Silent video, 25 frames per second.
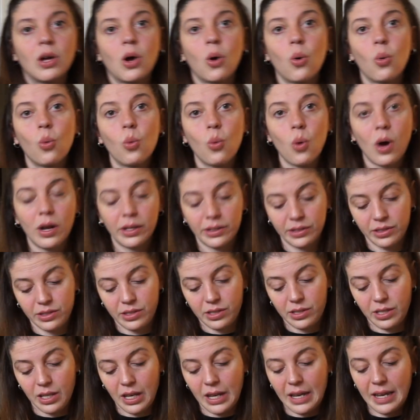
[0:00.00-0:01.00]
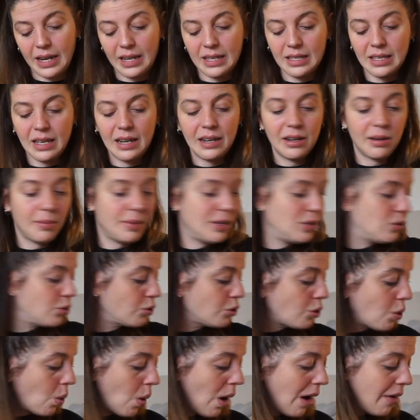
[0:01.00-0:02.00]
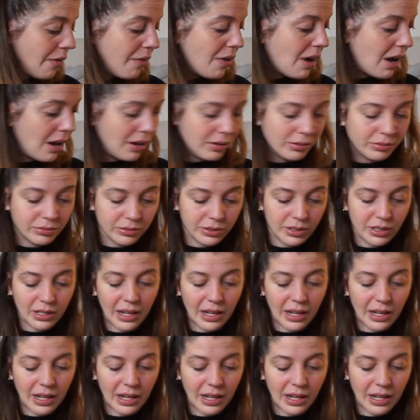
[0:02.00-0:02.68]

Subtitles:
what it is a little bit to go around,